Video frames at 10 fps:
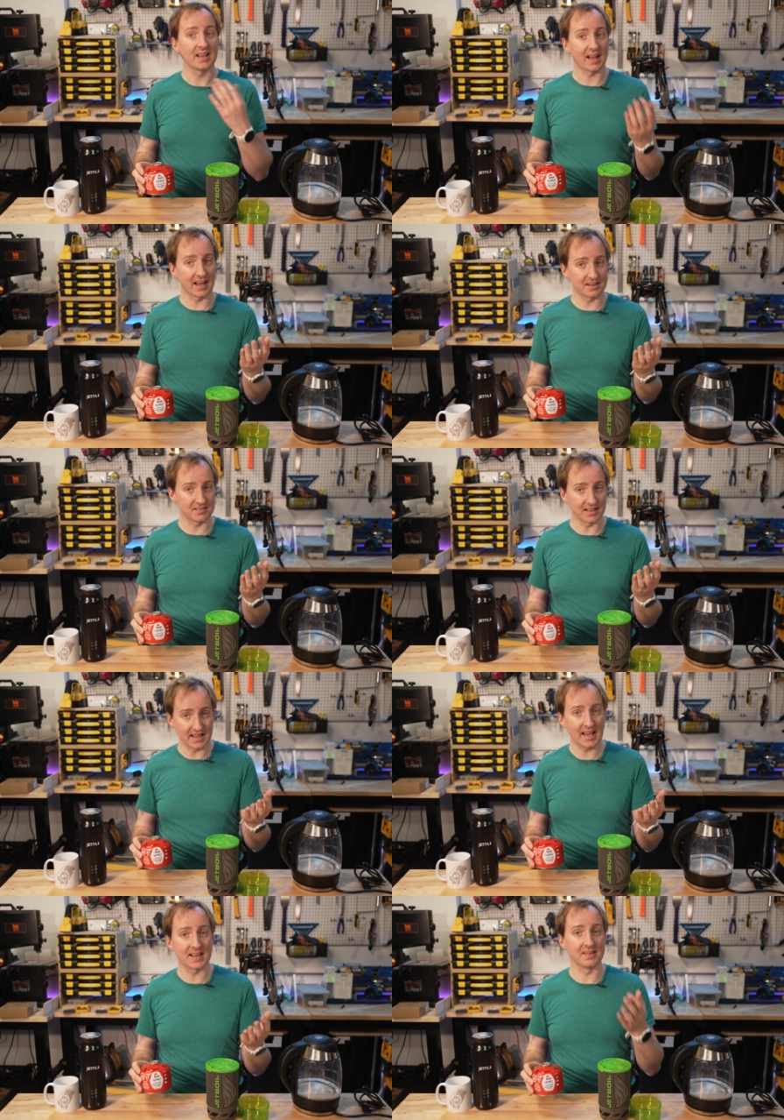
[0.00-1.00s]
and
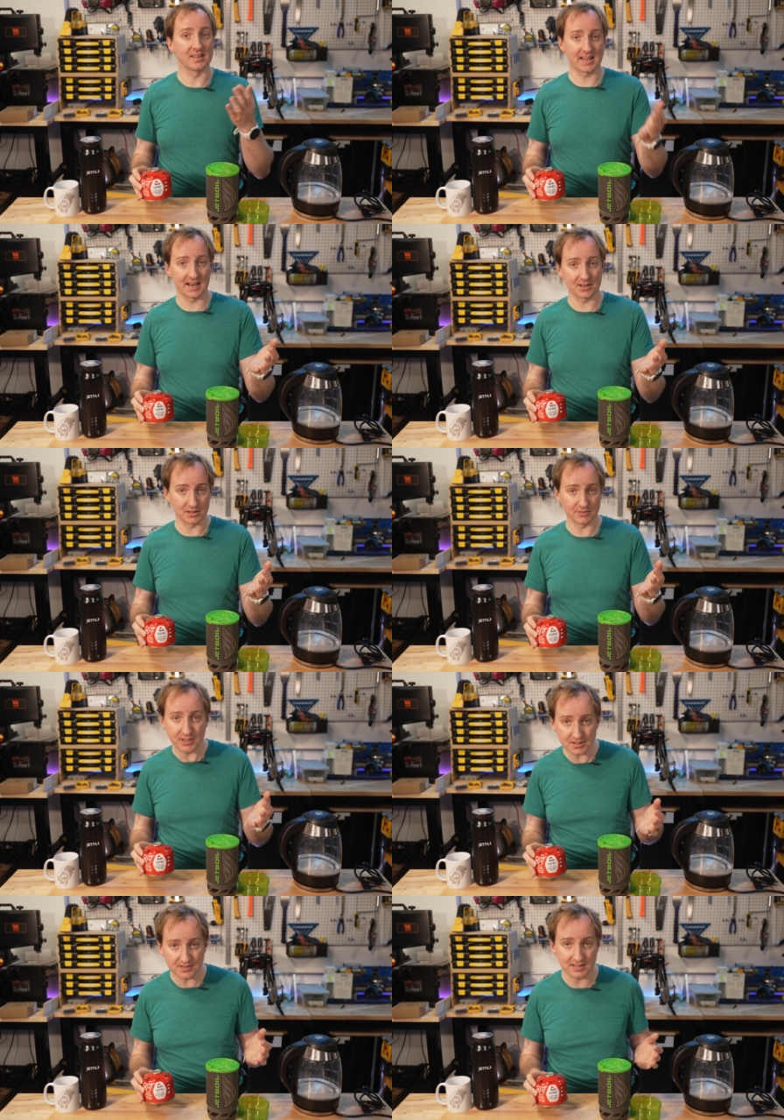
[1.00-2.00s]
again, get a good
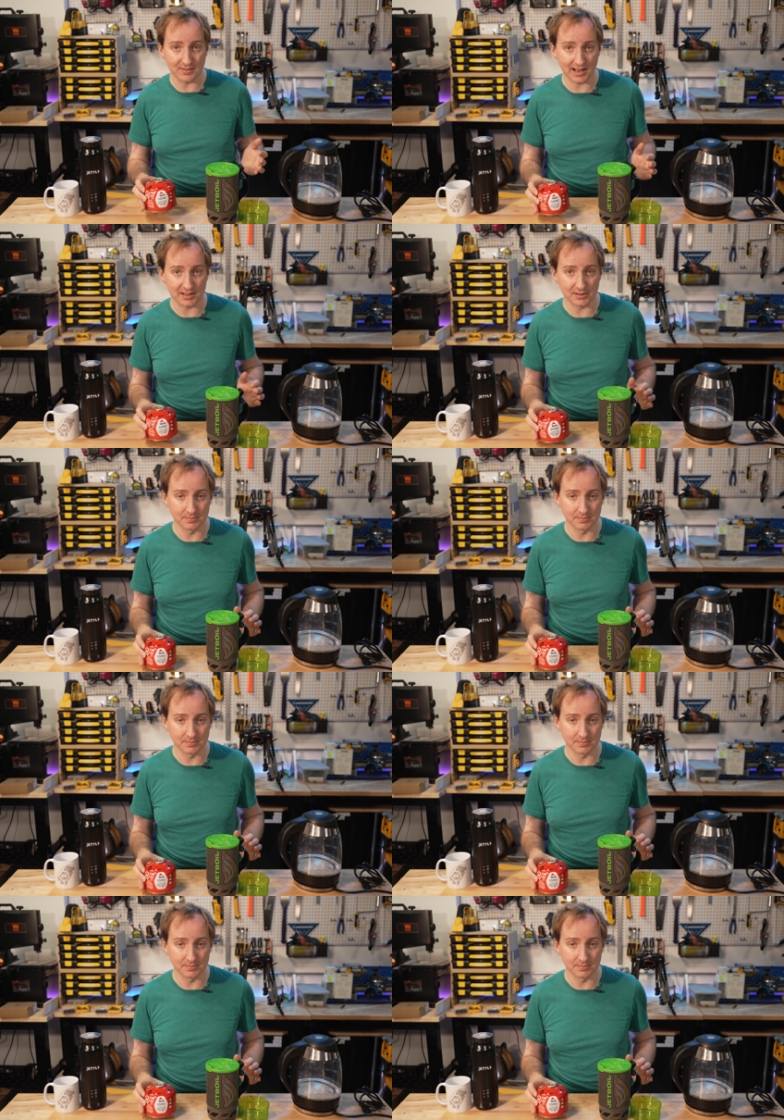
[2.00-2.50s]
efficiency value.